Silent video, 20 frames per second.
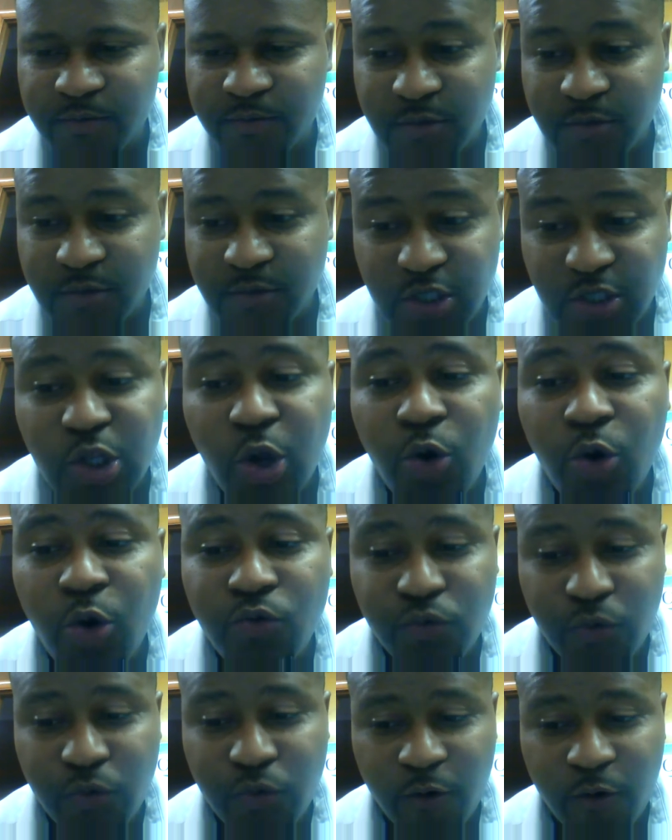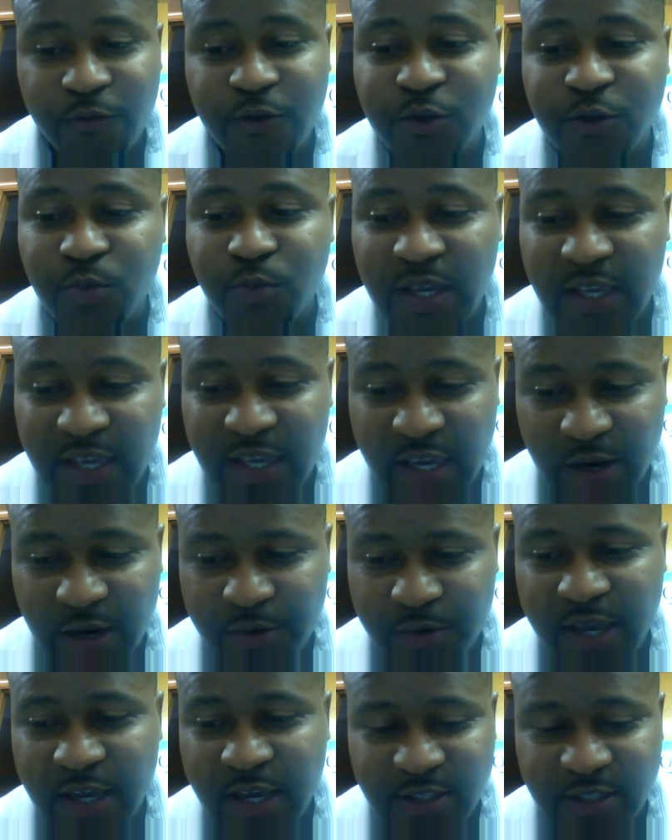Slow growth is what
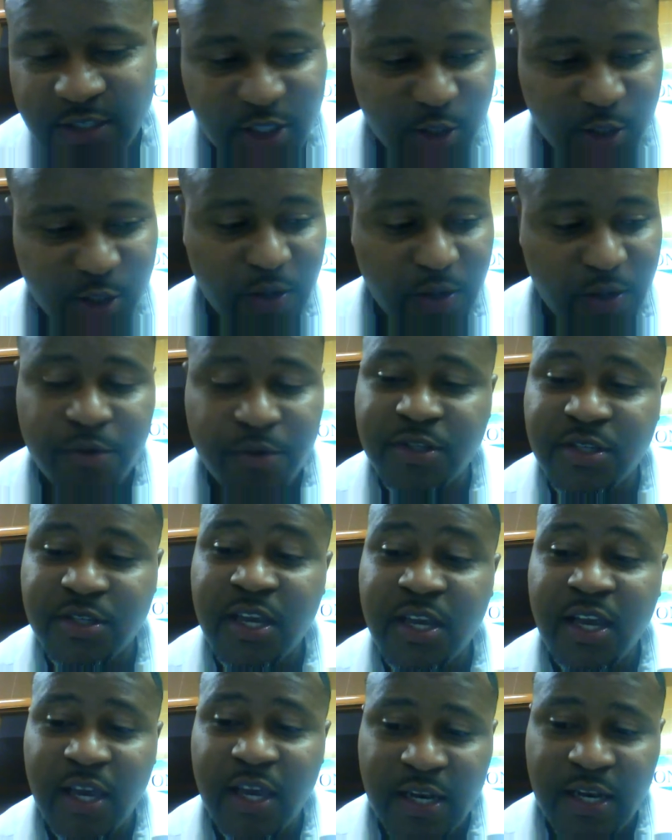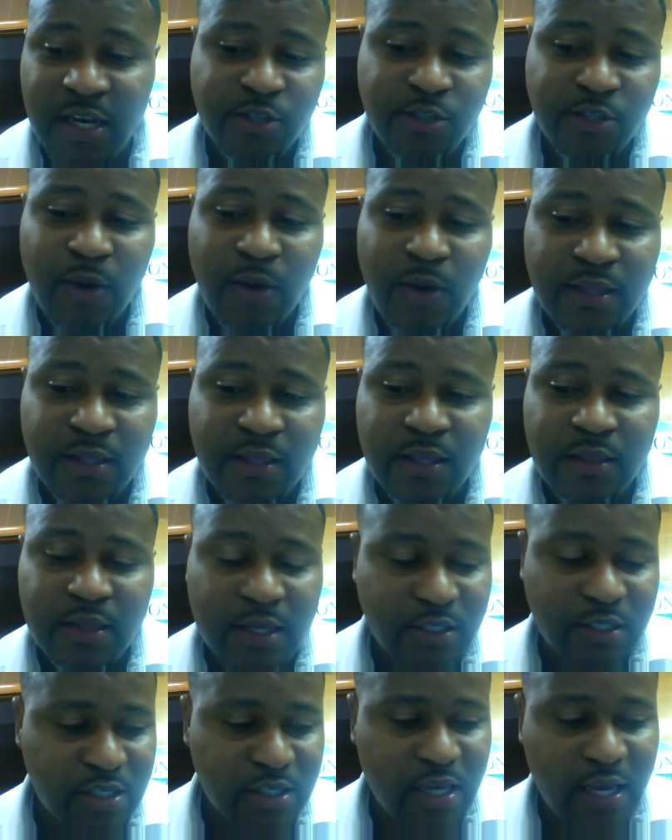Gary has experienced, and that's why I think
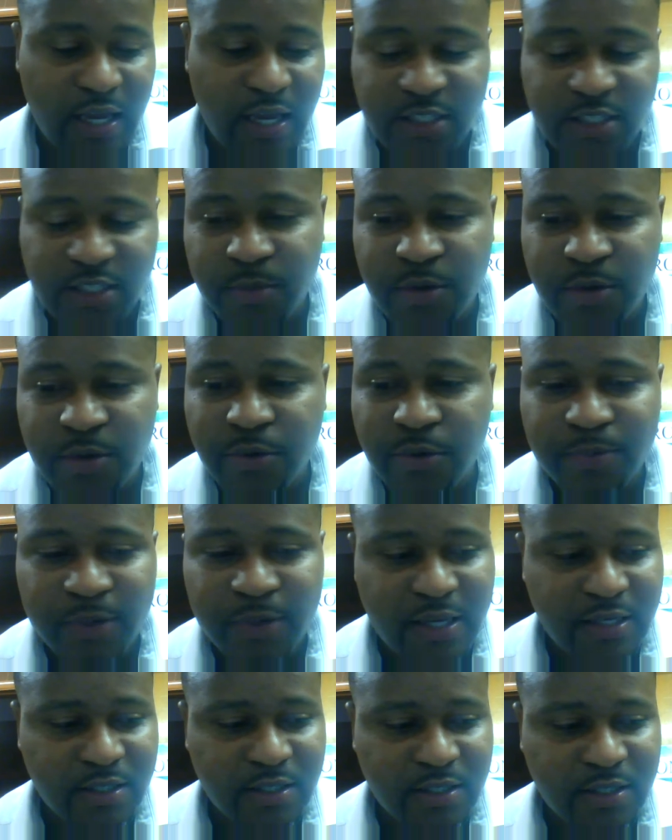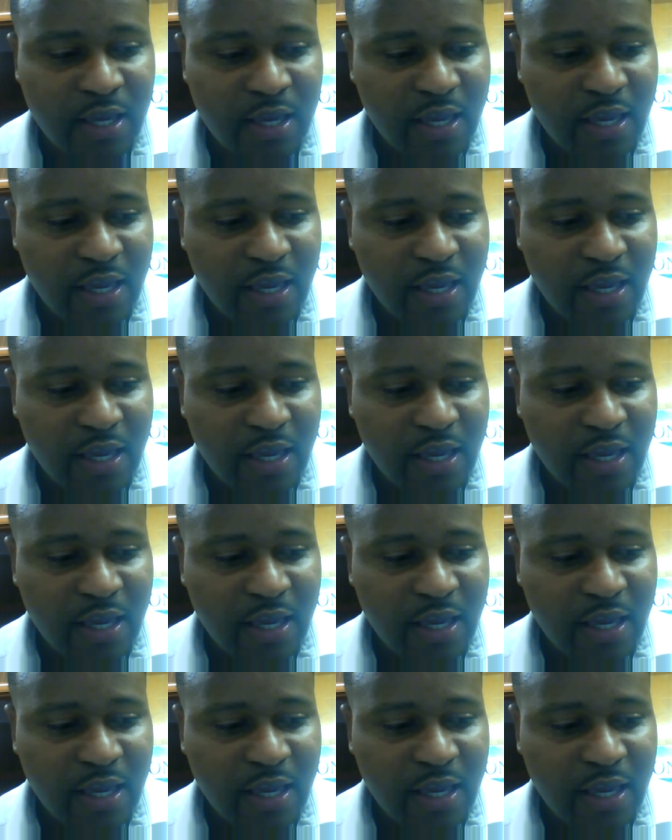that she has to be replaced.